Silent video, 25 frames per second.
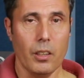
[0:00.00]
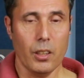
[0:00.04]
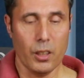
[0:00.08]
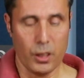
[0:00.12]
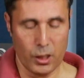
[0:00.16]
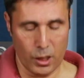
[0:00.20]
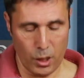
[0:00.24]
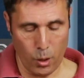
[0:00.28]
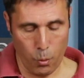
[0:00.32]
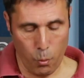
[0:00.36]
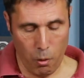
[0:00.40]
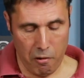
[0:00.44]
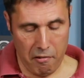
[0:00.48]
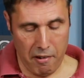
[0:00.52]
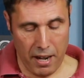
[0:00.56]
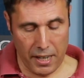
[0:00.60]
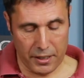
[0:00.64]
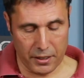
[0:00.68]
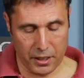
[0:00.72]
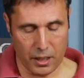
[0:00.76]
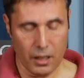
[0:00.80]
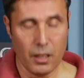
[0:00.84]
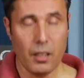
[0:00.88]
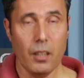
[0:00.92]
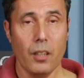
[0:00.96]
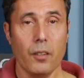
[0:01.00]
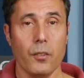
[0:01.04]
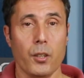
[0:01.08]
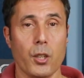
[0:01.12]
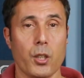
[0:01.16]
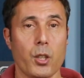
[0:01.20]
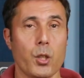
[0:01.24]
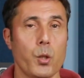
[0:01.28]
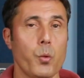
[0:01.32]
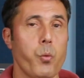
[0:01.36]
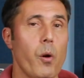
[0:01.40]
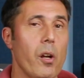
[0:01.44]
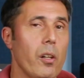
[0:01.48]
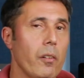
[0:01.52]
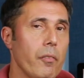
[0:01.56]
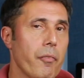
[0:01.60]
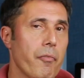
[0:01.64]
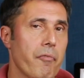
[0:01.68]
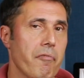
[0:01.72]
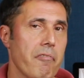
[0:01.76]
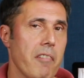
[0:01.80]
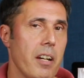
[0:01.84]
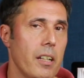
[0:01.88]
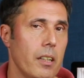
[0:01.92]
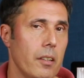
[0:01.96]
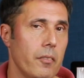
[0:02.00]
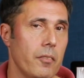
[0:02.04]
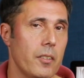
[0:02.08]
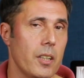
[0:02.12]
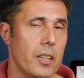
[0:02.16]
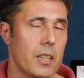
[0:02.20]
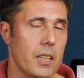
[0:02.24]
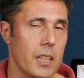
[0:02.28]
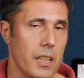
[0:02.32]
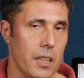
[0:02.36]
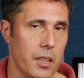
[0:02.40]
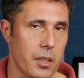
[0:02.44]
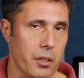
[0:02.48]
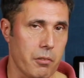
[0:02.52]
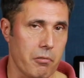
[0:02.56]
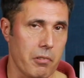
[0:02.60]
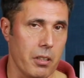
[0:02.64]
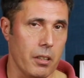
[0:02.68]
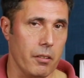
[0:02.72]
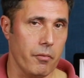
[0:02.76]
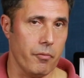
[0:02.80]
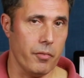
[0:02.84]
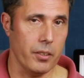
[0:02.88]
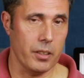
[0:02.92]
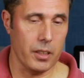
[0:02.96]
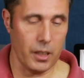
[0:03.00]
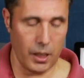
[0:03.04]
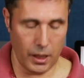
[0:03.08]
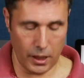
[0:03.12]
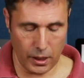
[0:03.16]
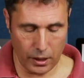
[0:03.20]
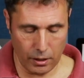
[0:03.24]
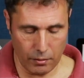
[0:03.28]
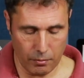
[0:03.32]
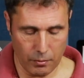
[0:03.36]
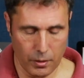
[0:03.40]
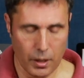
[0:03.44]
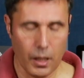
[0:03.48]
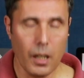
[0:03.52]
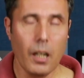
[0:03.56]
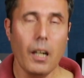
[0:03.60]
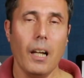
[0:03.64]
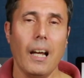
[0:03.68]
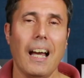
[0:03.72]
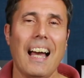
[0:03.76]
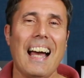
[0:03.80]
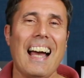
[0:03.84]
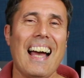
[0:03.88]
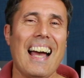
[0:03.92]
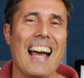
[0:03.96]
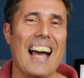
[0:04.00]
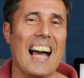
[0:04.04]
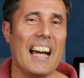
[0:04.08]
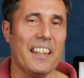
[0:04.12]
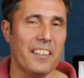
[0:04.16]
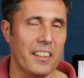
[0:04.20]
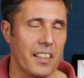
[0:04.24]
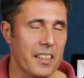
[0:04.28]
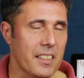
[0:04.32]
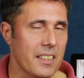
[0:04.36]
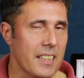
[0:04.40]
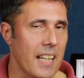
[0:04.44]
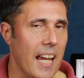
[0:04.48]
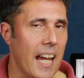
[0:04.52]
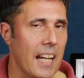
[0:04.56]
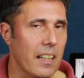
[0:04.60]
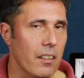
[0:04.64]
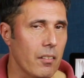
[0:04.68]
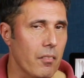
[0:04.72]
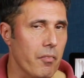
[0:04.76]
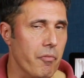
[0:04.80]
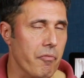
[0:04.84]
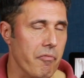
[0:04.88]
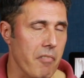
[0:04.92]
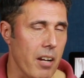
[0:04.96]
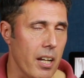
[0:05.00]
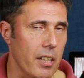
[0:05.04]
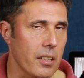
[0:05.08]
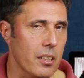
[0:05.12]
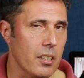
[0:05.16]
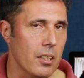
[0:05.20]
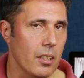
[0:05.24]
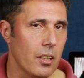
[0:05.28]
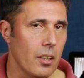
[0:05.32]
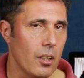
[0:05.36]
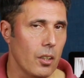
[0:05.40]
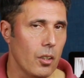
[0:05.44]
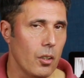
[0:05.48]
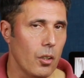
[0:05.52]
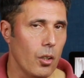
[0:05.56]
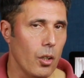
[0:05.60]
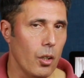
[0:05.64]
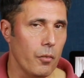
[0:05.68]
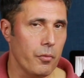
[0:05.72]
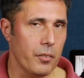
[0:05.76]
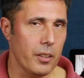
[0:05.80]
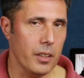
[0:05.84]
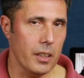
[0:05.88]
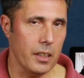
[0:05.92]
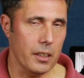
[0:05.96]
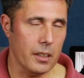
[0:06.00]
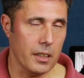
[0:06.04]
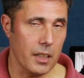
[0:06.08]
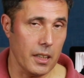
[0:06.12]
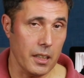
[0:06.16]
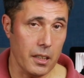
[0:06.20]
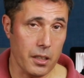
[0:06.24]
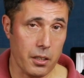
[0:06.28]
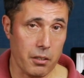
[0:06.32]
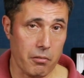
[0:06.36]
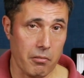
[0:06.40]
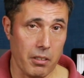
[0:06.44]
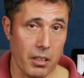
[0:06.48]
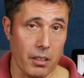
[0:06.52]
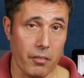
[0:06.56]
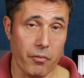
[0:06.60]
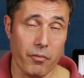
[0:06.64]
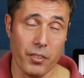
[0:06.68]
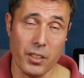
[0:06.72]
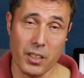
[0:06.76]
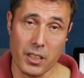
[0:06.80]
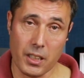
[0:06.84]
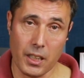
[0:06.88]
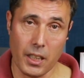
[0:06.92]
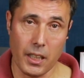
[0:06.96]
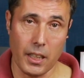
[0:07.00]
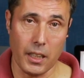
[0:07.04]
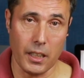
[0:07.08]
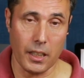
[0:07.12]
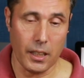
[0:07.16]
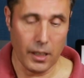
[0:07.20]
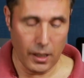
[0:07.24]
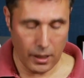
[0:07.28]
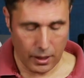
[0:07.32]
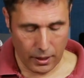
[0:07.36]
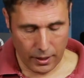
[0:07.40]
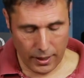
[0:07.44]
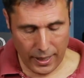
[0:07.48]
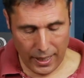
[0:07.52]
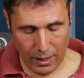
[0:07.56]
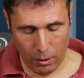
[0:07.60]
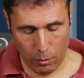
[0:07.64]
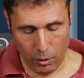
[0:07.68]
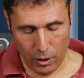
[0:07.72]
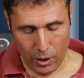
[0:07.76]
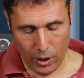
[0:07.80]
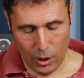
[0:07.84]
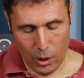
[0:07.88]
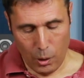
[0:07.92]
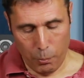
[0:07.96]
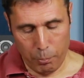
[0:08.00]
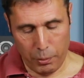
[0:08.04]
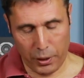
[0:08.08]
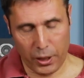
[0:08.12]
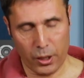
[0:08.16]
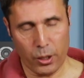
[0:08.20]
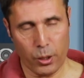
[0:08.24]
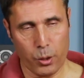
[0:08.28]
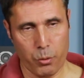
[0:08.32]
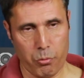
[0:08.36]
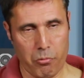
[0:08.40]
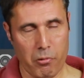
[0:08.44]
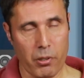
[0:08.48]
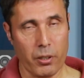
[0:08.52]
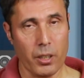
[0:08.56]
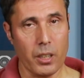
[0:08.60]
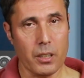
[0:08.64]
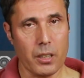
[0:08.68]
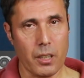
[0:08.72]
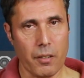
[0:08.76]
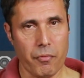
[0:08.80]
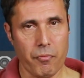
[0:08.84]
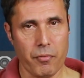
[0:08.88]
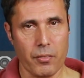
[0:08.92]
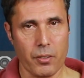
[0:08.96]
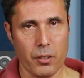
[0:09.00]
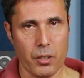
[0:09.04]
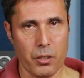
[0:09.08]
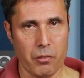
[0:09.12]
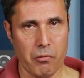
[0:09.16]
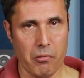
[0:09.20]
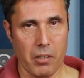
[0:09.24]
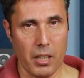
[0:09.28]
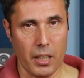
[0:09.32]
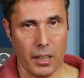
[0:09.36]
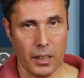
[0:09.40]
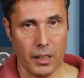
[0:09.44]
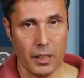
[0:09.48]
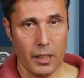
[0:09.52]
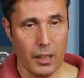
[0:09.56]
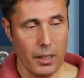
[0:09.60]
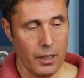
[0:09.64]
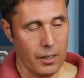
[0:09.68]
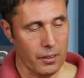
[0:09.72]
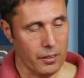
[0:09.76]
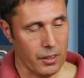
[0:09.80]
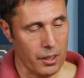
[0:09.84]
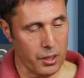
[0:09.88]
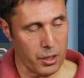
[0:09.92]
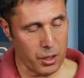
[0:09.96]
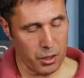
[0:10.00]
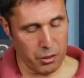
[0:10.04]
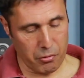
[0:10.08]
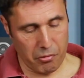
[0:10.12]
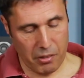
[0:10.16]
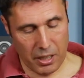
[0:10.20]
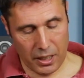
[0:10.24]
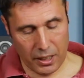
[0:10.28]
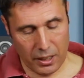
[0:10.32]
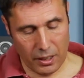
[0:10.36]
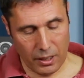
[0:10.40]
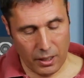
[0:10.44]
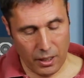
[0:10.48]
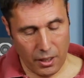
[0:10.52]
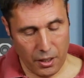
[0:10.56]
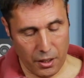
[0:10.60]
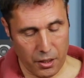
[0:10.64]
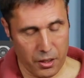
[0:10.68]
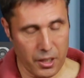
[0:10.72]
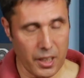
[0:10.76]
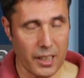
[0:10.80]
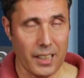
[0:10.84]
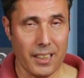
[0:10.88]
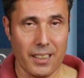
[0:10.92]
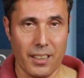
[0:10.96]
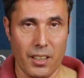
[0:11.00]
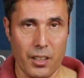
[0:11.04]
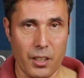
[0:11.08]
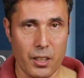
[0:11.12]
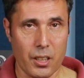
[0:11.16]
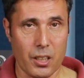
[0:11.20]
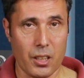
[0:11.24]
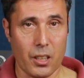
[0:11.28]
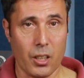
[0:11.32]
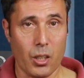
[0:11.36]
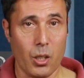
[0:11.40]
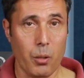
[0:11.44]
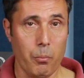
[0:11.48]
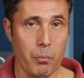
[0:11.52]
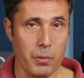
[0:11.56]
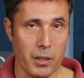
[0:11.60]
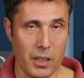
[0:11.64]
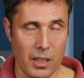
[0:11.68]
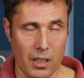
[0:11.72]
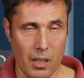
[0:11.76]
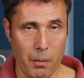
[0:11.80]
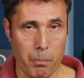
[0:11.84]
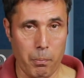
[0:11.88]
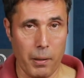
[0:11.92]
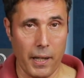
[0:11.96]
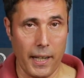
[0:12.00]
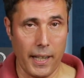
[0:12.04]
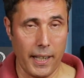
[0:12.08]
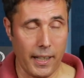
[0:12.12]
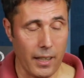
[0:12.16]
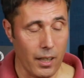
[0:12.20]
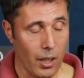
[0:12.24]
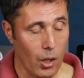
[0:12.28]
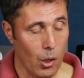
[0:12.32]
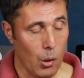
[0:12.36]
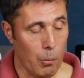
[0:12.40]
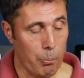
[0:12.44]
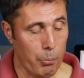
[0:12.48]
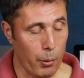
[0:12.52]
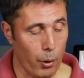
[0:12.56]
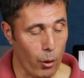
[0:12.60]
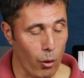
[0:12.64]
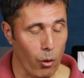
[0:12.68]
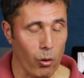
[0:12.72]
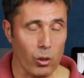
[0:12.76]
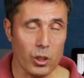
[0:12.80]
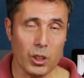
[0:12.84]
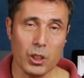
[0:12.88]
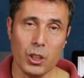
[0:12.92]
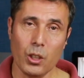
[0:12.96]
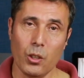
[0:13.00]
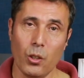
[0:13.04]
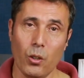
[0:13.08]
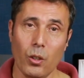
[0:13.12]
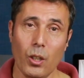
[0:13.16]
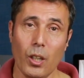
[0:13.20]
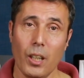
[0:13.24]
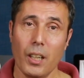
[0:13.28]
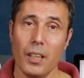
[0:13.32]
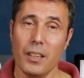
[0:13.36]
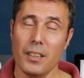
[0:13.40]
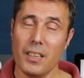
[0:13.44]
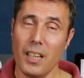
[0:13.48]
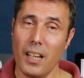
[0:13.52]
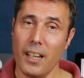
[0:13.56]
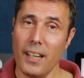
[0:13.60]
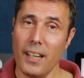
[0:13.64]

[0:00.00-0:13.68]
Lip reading: So we're at the 12th fret of the D string for D and the 10th fret of the D string for C. Now, because we're on a different string, the string thickness comes into play, but also the